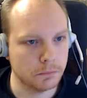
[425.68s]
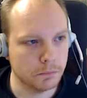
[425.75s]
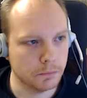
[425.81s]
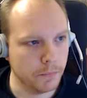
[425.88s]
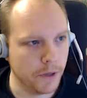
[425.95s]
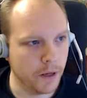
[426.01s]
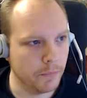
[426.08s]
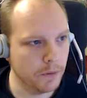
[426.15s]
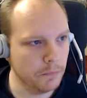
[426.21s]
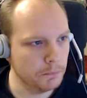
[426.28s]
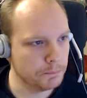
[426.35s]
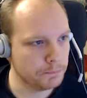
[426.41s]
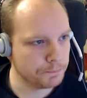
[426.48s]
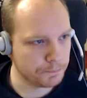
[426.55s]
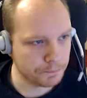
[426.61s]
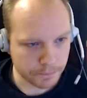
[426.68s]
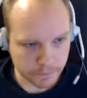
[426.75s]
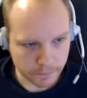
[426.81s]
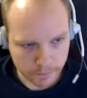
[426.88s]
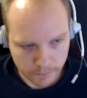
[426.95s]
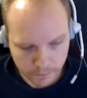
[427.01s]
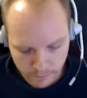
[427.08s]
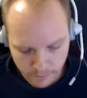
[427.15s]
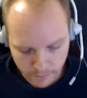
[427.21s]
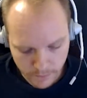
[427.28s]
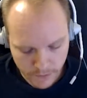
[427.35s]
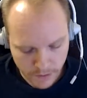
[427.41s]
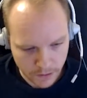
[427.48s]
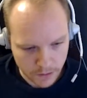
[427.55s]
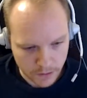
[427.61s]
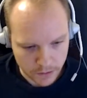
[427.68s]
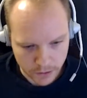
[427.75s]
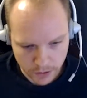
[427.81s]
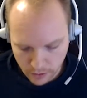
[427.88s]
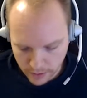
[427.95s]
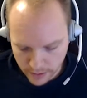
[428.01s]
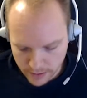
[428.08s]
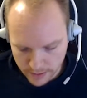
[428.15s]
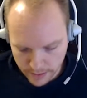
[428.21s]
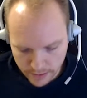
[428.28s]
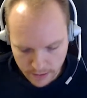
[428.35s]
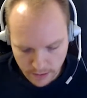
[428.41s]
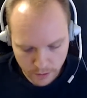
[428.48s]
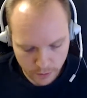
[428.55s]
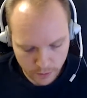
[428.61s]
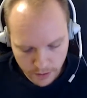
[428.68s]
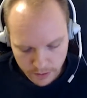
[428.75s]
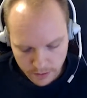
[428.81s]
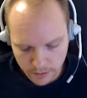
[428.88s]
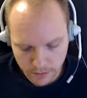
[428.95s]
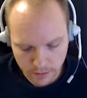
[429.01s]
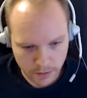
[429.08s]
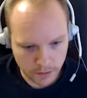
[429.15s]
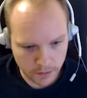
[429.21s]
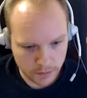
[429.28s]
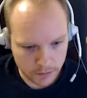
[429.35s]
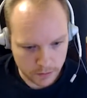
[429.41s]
Maven. So let's execute that.